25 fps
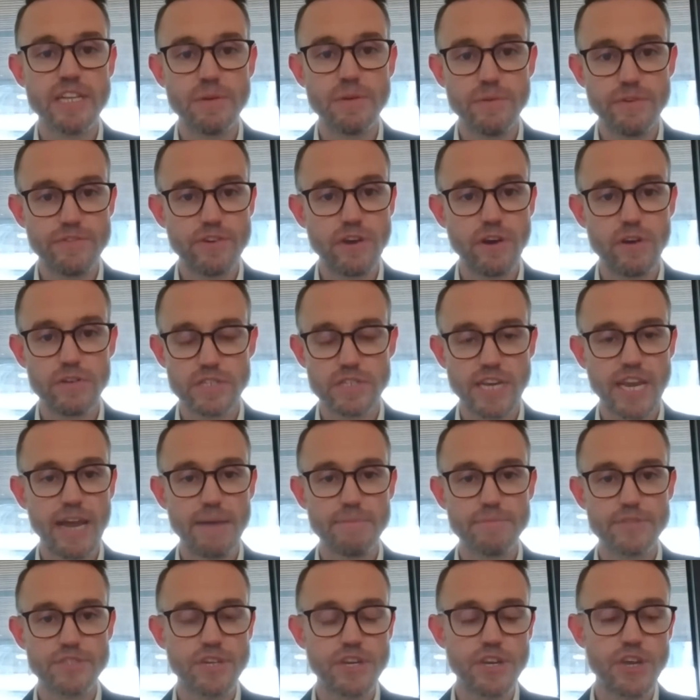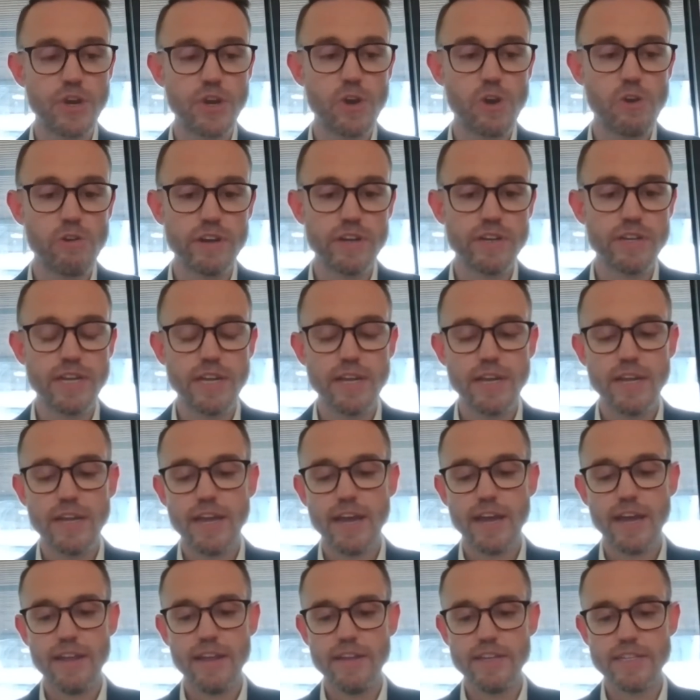we've got is kept secure and
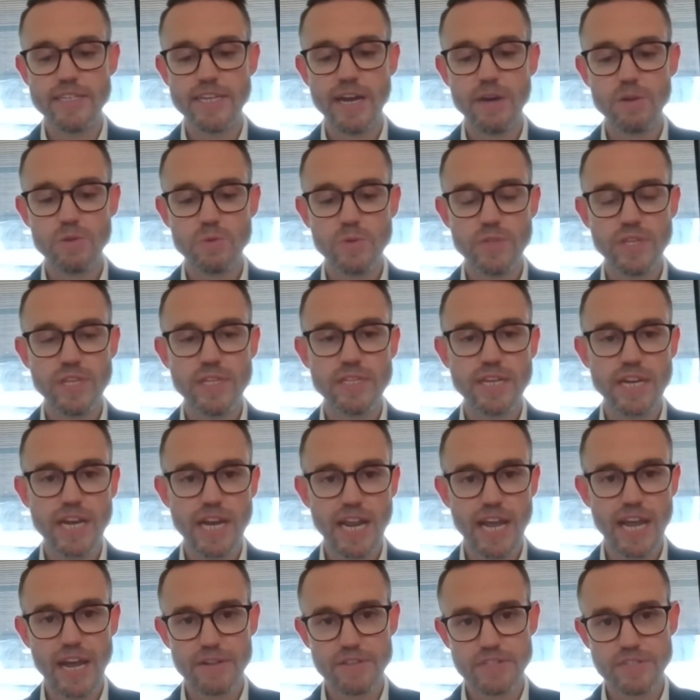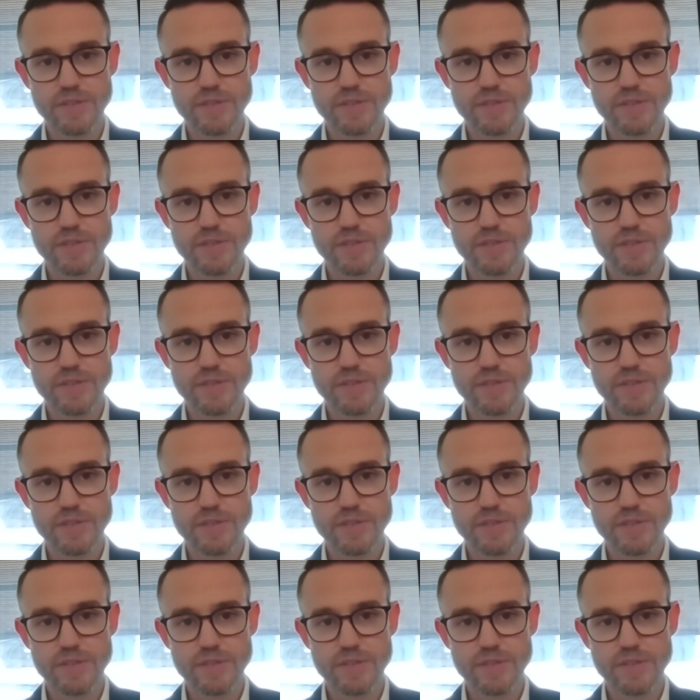it's held within the cloud.